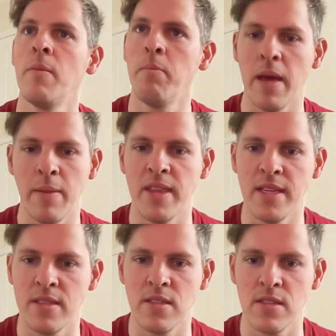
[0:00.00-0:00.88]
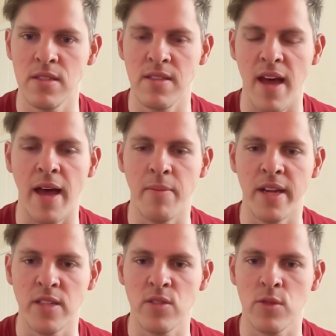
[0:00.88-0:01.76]
Maybe this is the time that
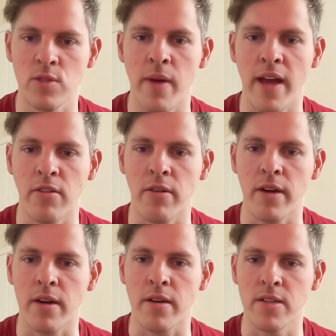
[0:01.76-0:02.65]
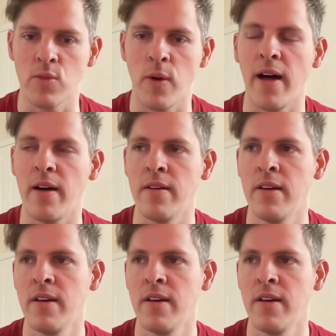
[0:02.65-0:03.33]
I switch my career as well.